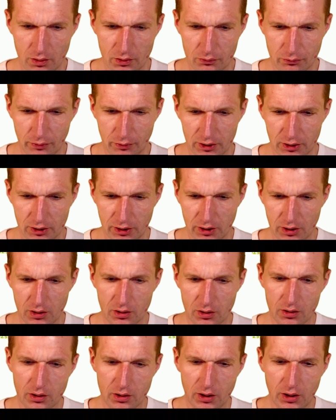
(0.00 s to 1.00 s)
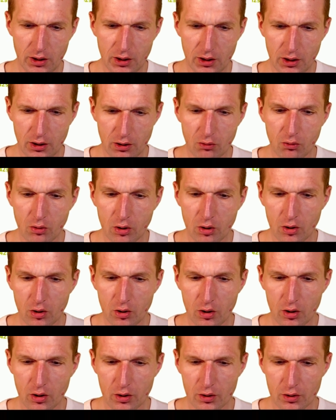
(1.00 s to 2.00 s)
is friendly and now
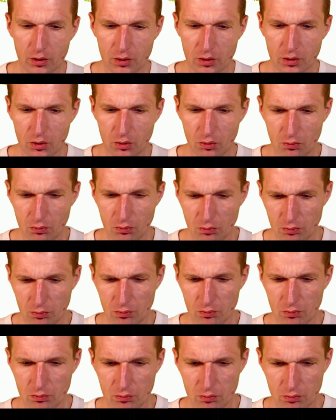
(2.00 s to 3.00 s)
q